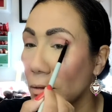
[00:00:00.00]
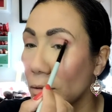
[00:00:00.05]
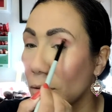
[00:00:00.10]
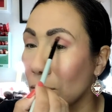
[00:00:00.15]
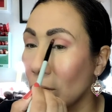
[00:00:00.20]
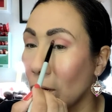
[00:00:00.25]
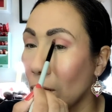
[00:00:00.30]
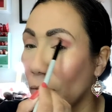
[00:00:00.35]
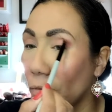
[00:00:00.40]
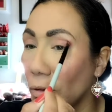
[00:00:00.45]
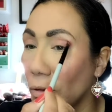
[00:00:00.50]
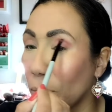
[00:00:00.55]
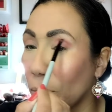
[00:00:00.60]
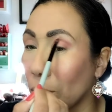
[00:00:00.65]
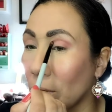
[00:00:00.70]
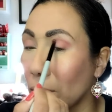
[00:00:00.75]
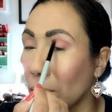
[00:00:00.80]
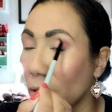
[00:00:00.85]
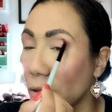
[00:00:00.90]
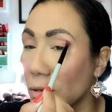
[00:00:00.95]

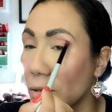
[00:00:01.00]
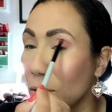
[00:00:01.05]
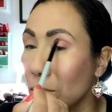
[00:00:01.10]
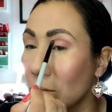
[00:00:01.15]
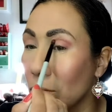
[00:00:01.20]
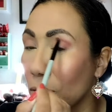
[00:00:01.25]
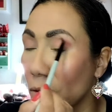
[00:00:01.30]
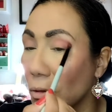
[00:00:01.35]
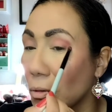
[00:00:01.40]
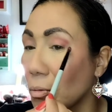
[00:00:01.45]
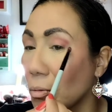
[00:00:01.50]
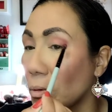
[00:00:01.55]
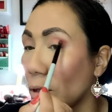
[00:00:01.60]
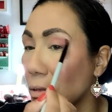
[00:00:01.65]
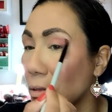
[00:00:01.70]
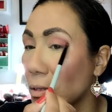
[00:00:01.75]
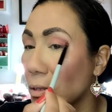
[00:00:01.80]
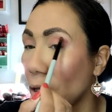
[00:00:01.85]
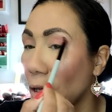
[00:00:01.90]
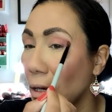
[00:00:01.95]
Softly blend this into the
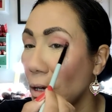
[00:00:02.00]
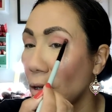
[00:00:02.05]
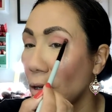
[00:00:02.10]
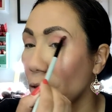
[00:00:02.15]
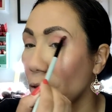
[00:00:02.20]
crease.